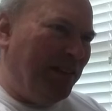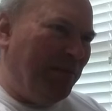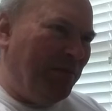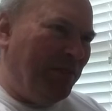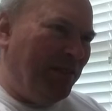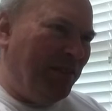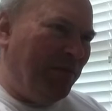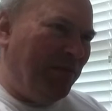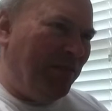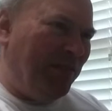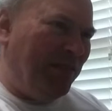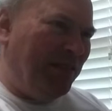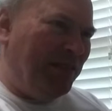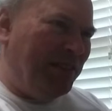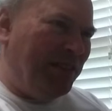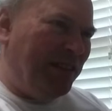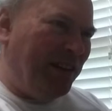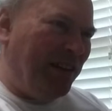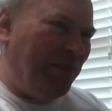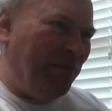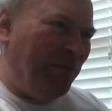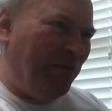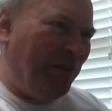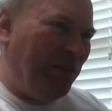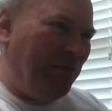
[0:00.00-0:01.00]
some of the ones that
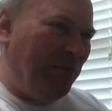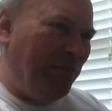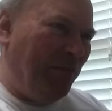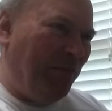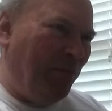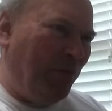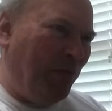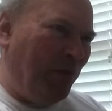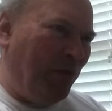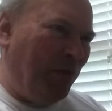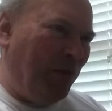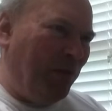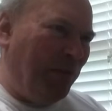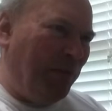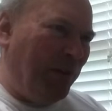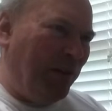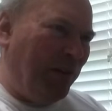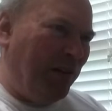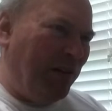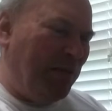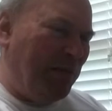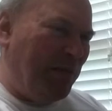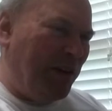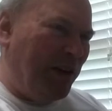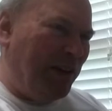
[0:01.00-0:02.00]
I've read before.
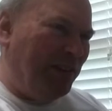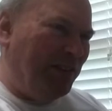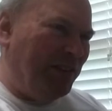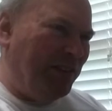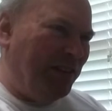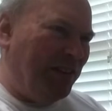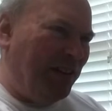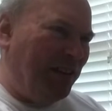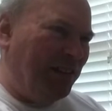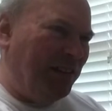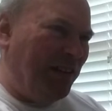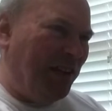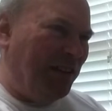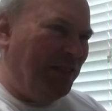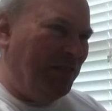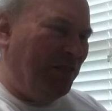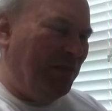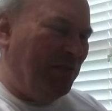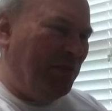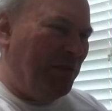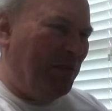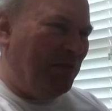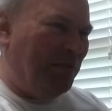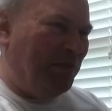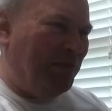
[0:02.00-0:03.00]
Perry Mason, I do
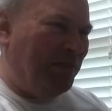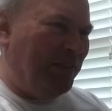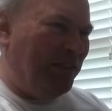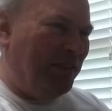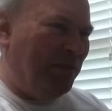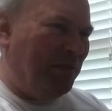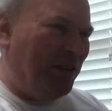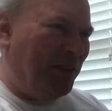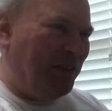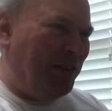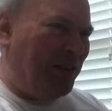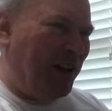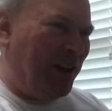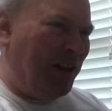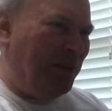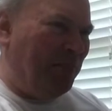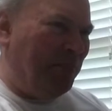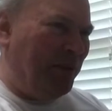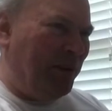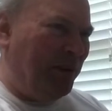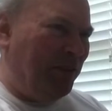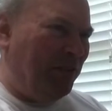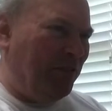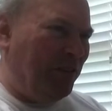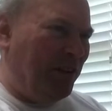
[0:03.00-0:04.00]
remember seeing him on that.
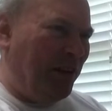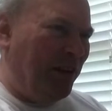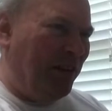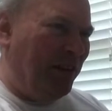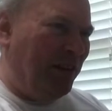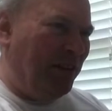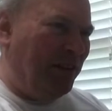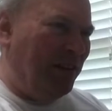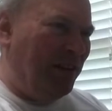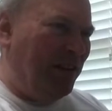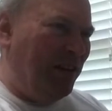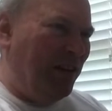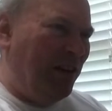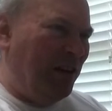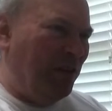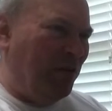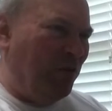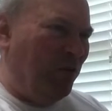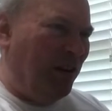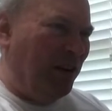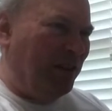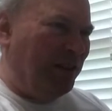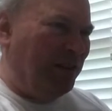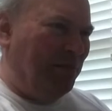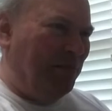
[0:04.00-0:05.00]
Peter Gunn,
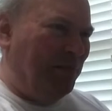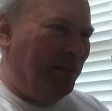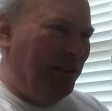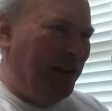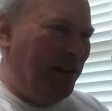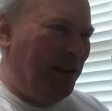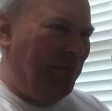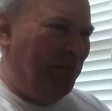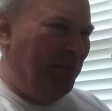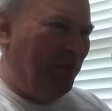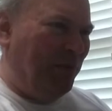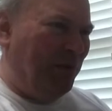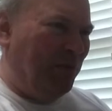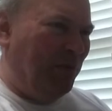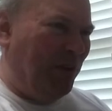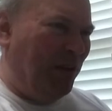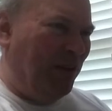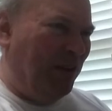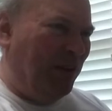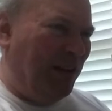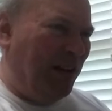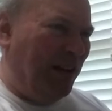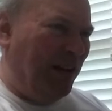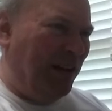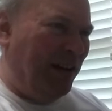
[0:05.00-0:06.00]
Quantum Leap,
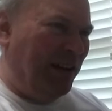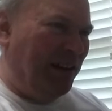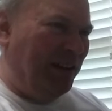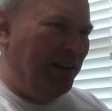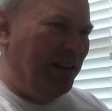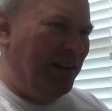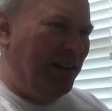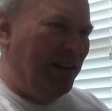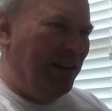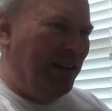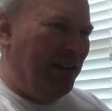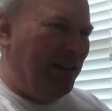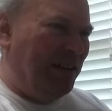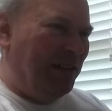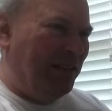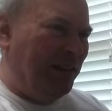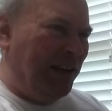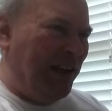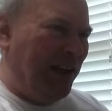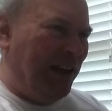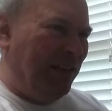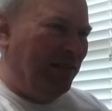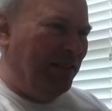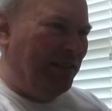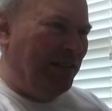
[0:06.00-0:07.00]
Rawhide, The
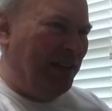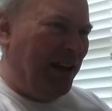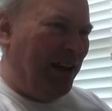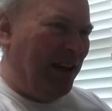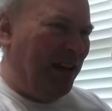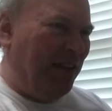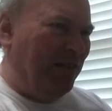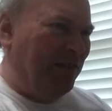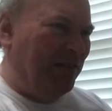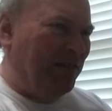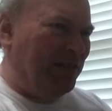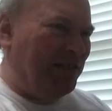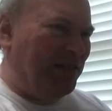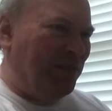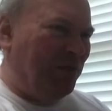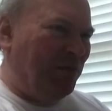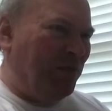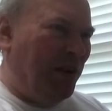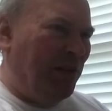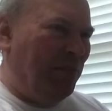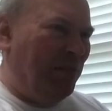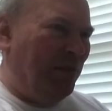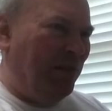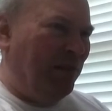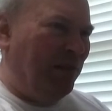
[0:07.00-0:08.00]
Gallant Hours, The
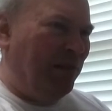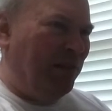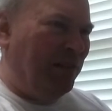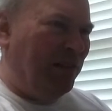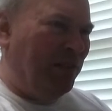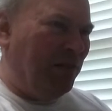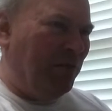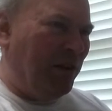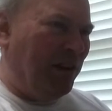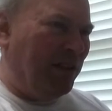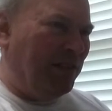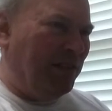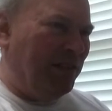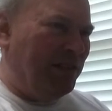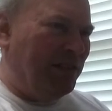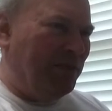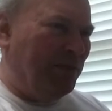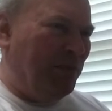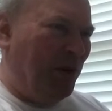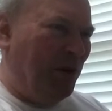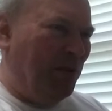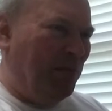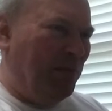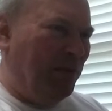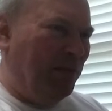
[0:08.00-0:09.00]
Rebel, The Reckless
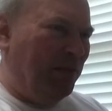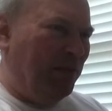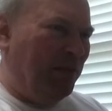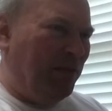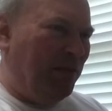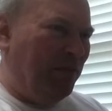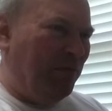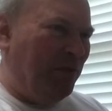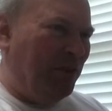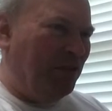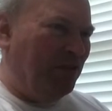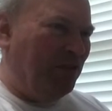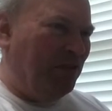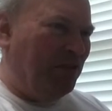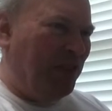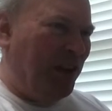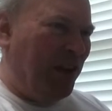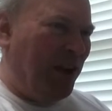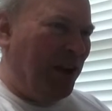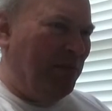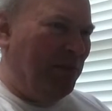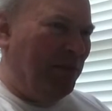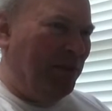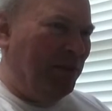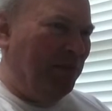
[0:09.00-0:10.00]
Moment, Richard
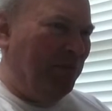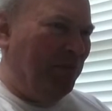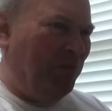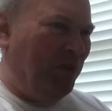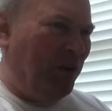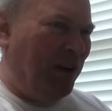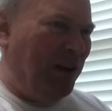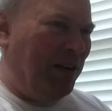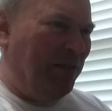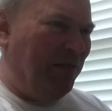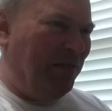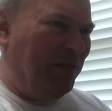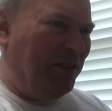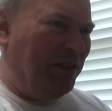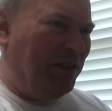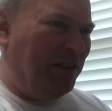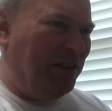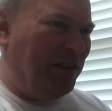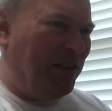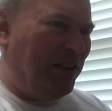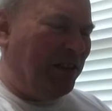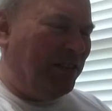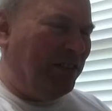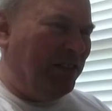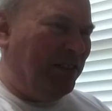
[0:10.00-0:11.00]
Diamond, Private
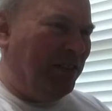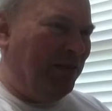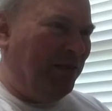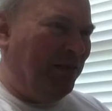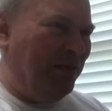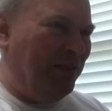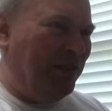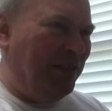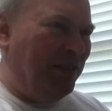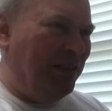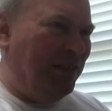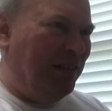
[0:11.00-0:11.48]
Detective,